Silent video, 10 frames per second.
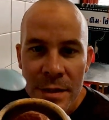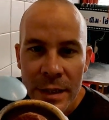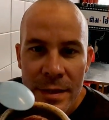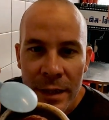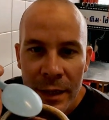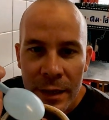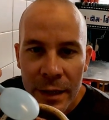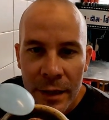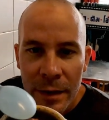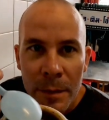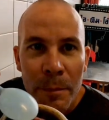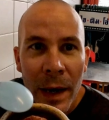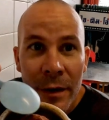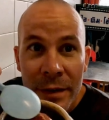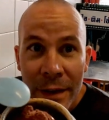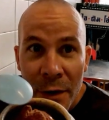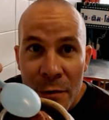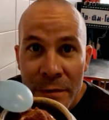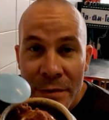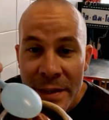as you can see, powdered
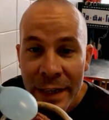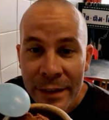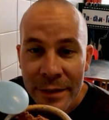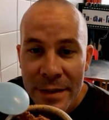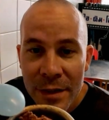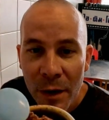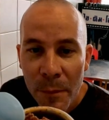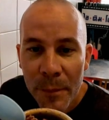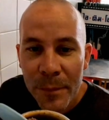Ovaltine on the top.